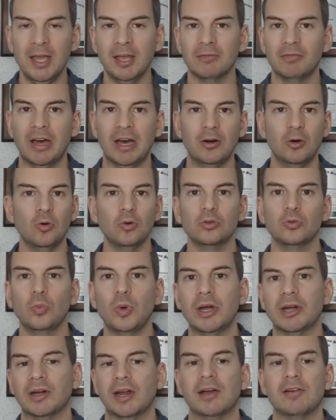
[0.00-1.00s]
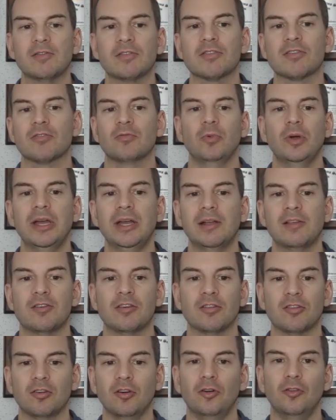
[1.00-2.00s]
That old warehouse switch
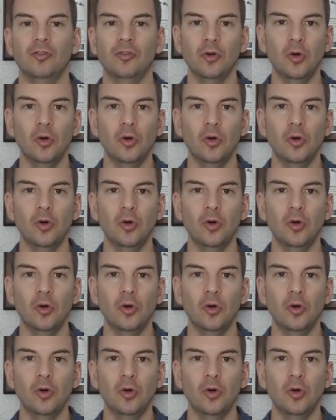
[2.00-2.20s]
has got